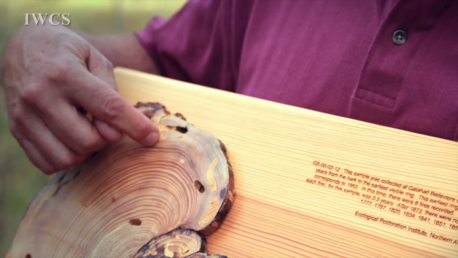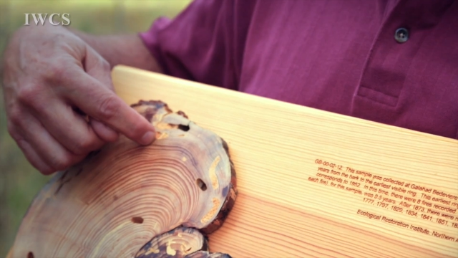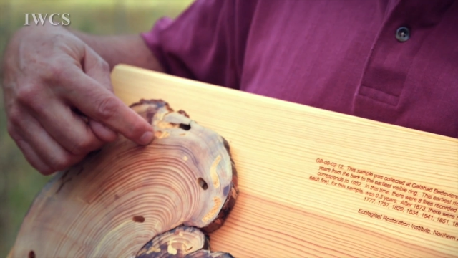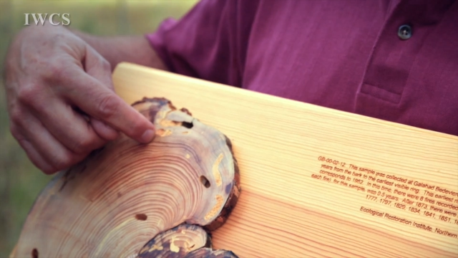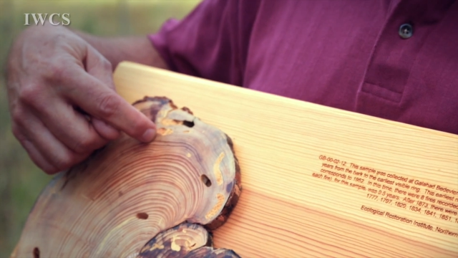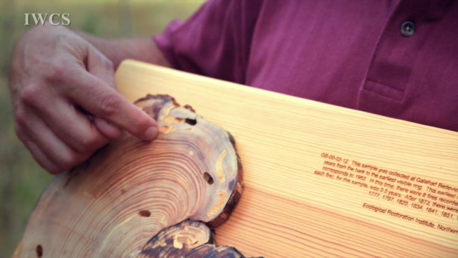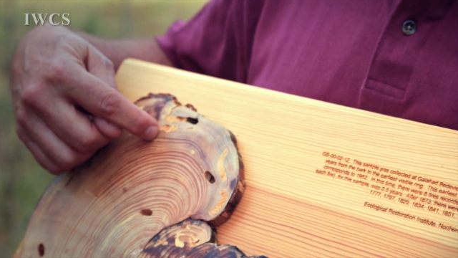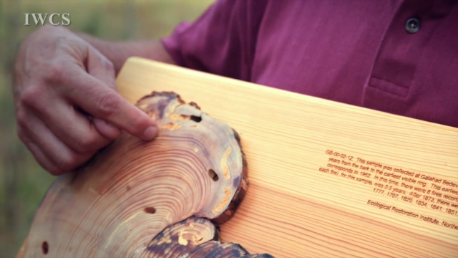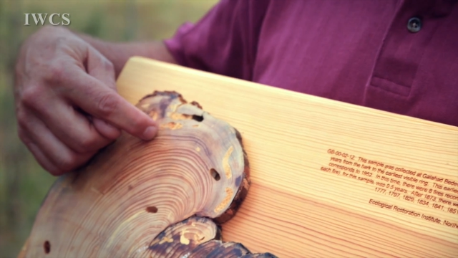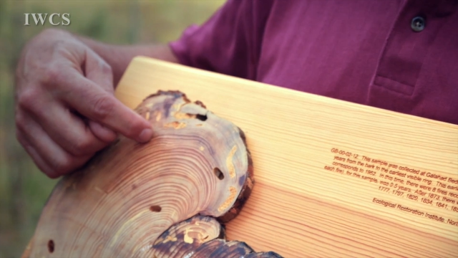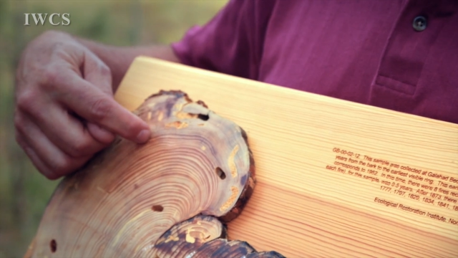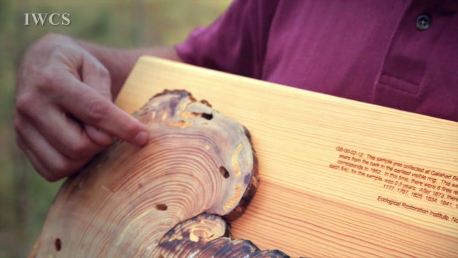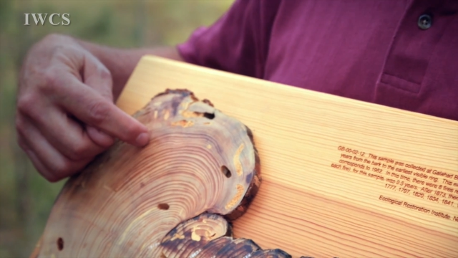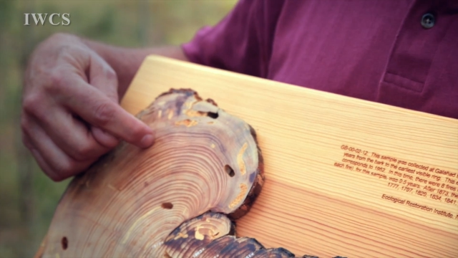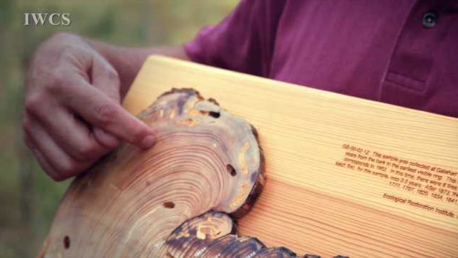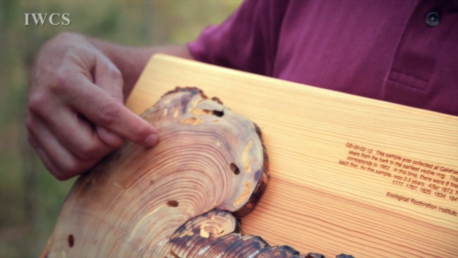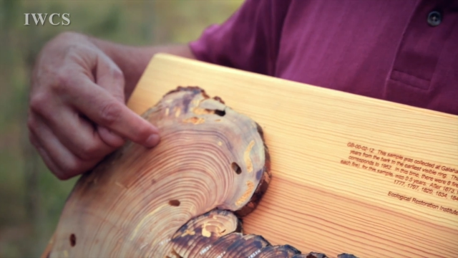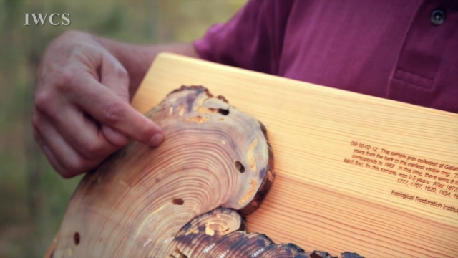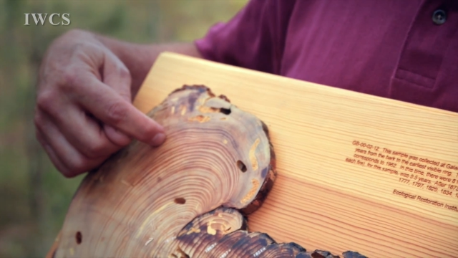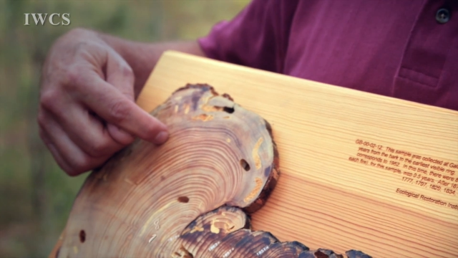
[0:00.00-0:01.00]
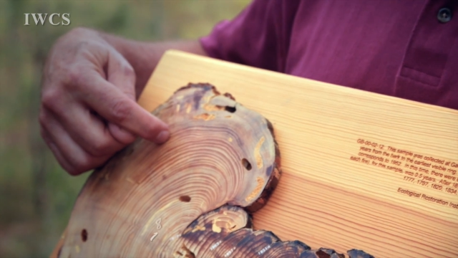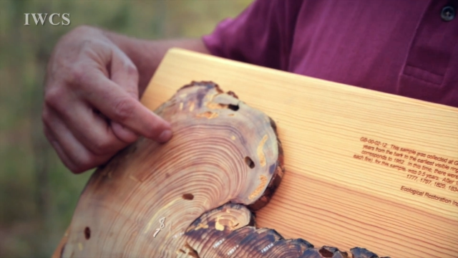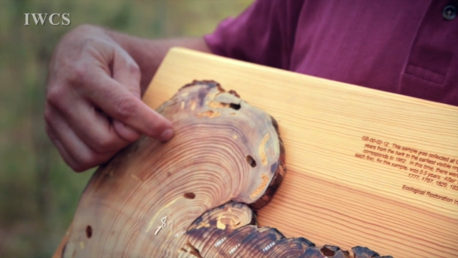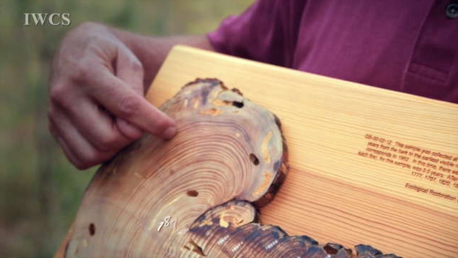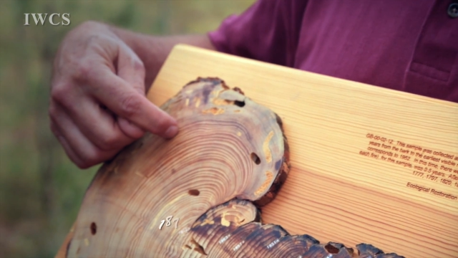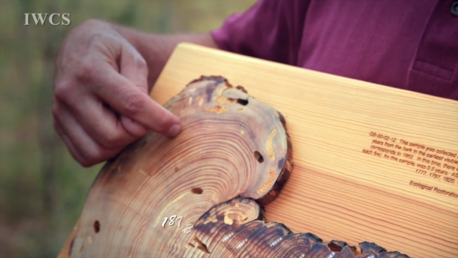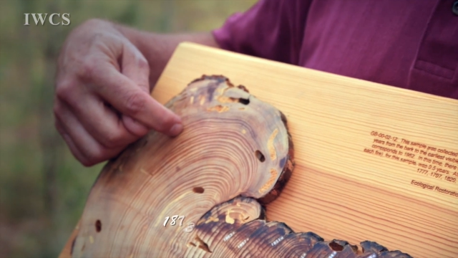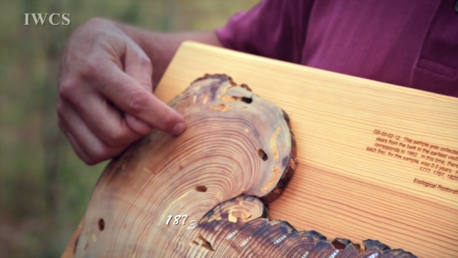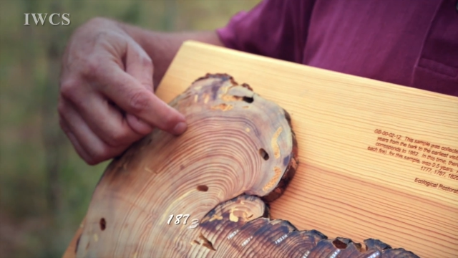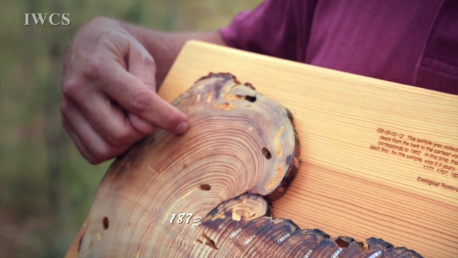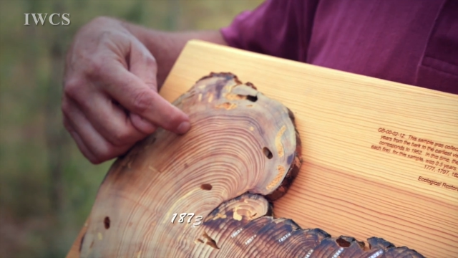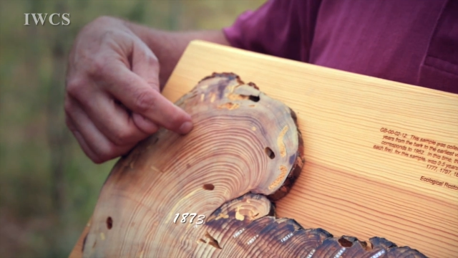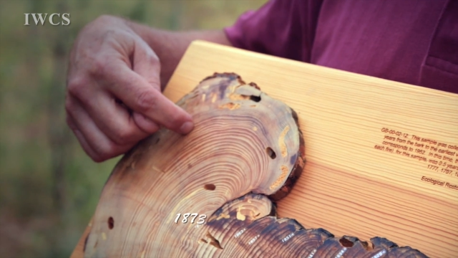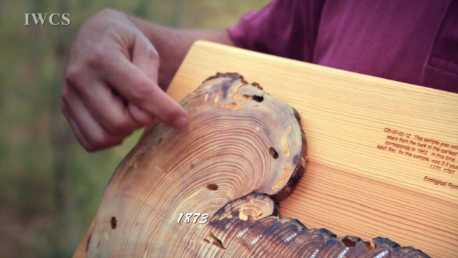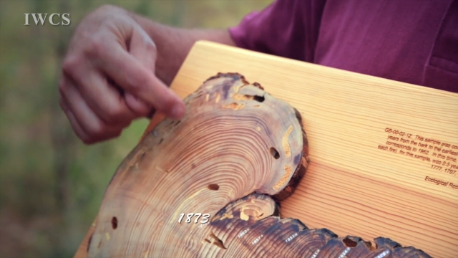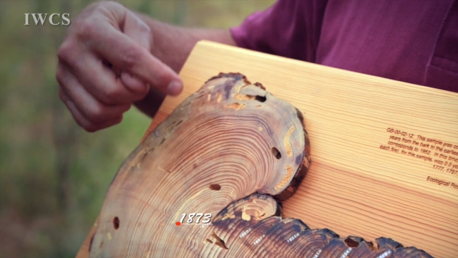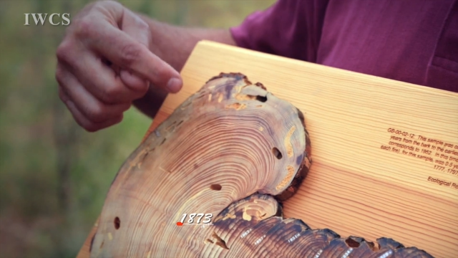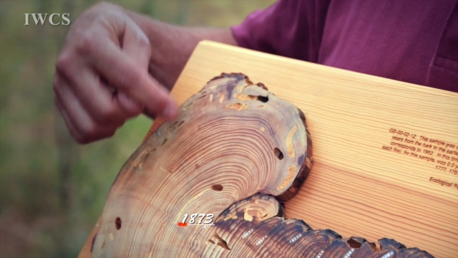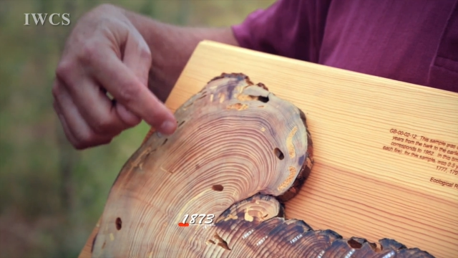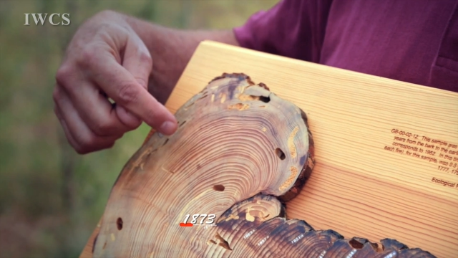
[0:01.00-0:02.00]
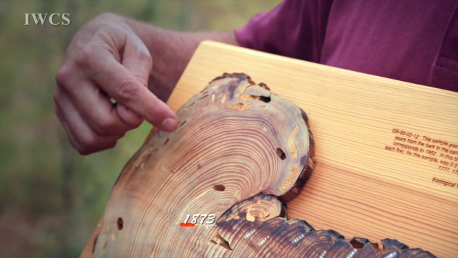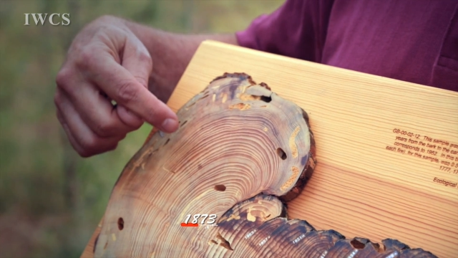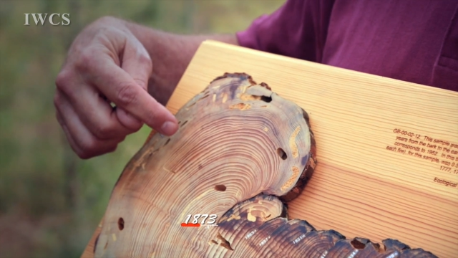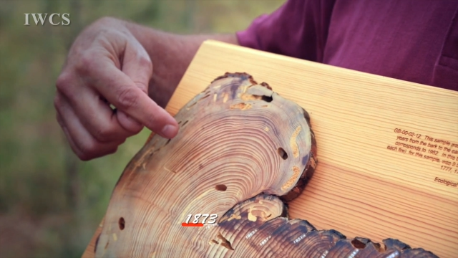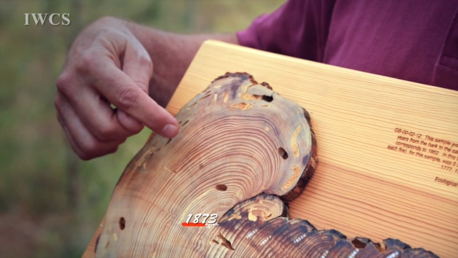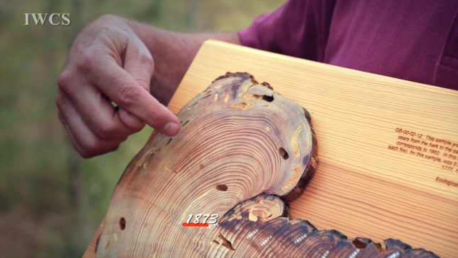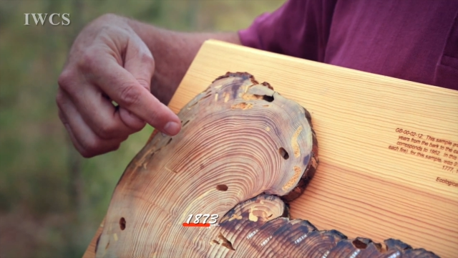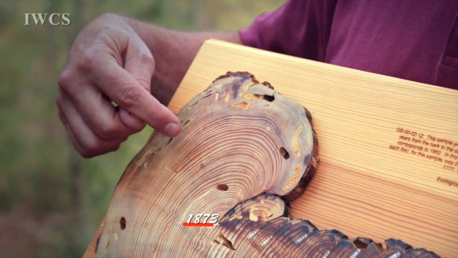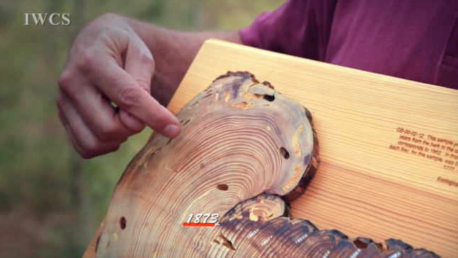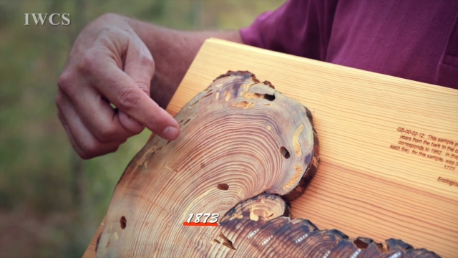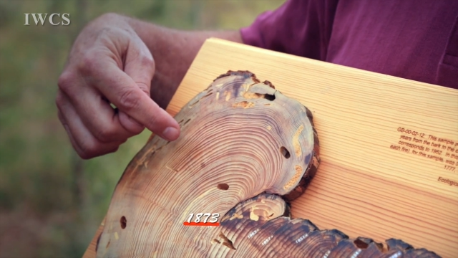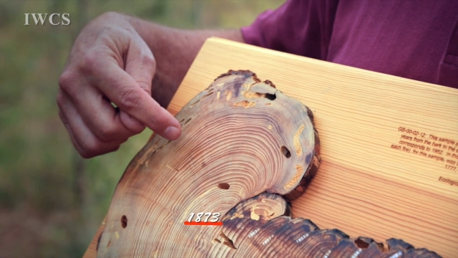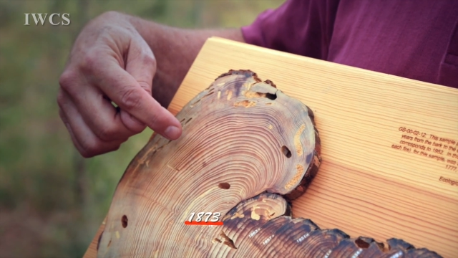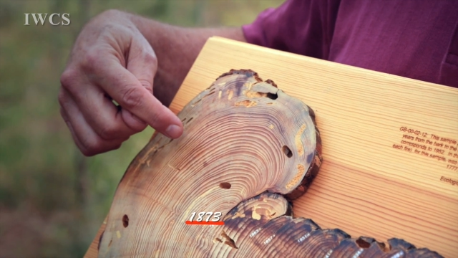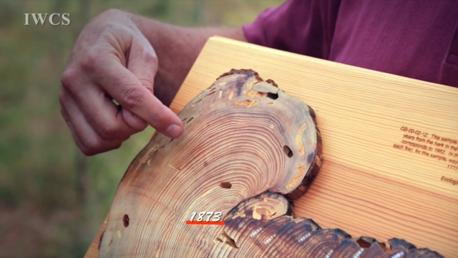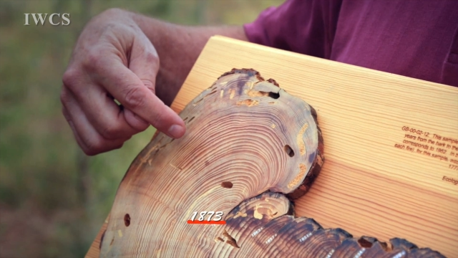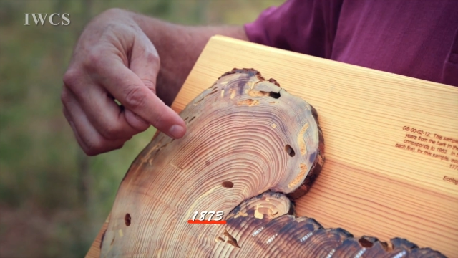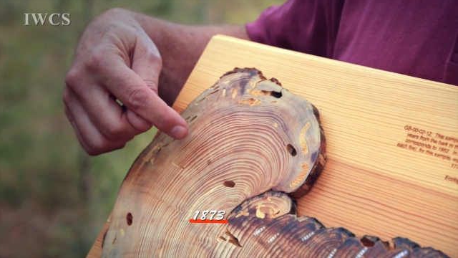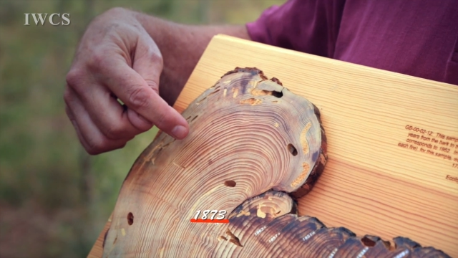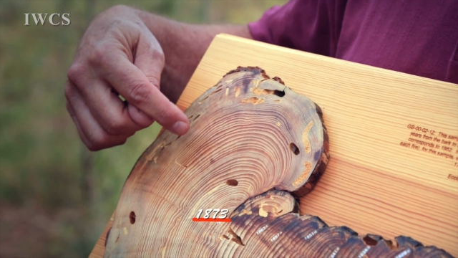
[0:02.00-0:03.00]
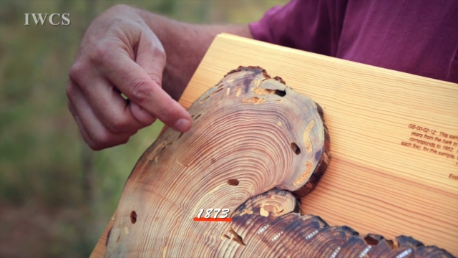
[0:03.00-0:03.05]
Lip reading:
(no speaker visible)